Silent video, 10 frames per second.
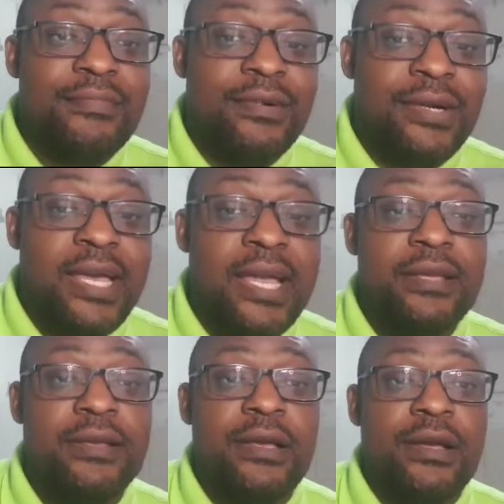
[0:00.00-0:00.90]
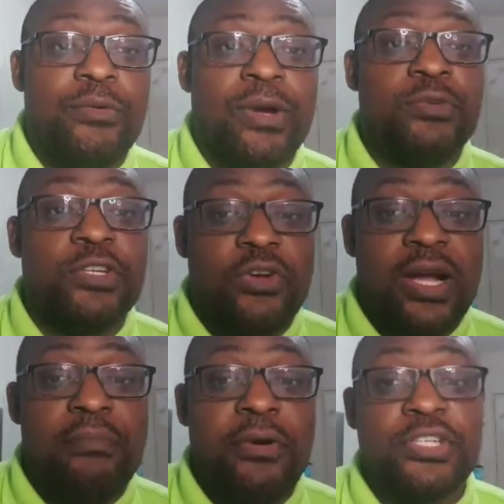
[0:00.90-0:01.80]
Okay? When we
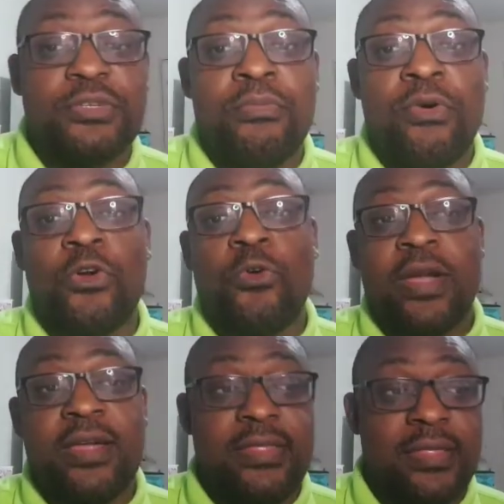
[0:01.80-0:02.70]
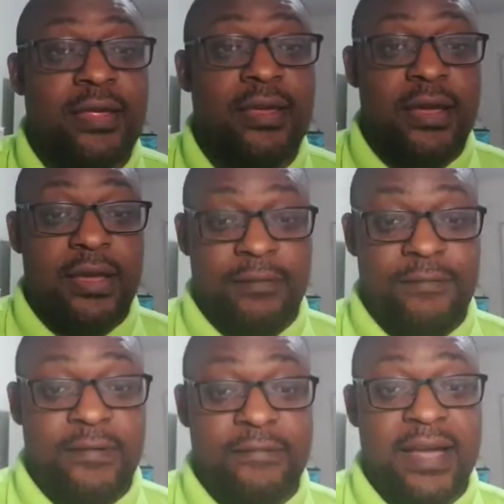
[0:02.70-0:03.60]
talk about moral worth,
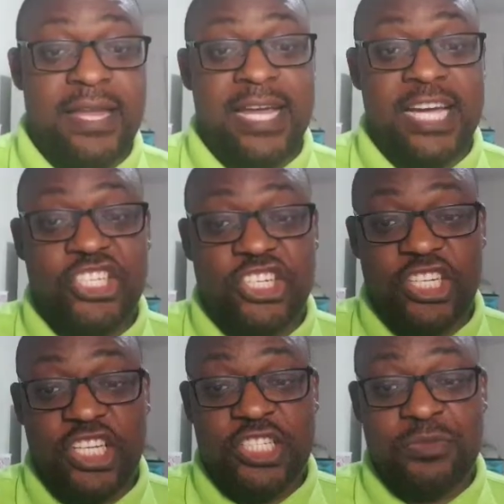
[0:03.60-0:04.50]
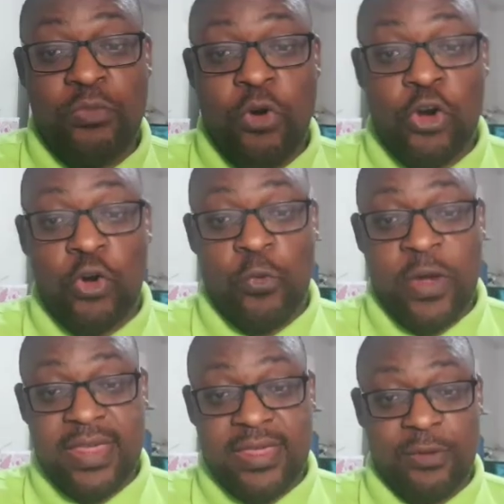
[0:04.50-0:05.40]
if an action is moral
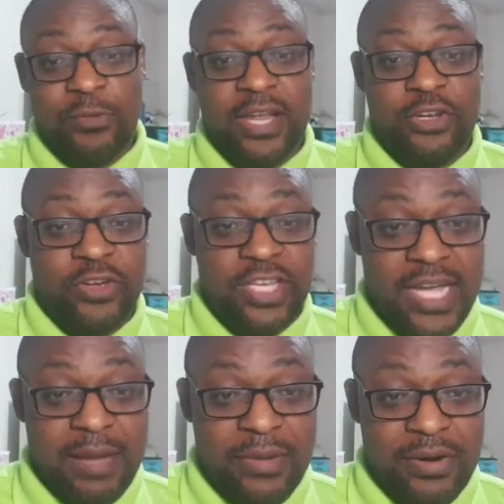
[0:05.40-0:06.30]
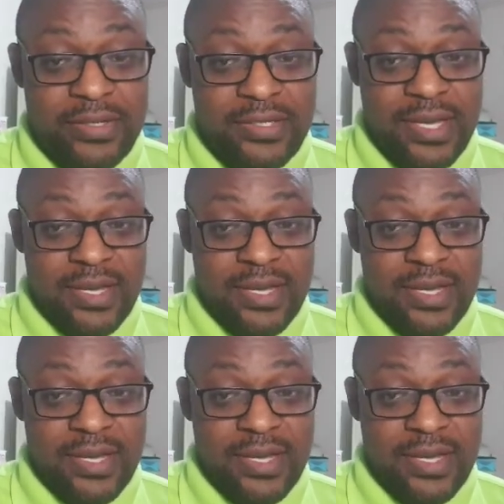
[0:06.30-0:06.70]
worthy, we are talking about,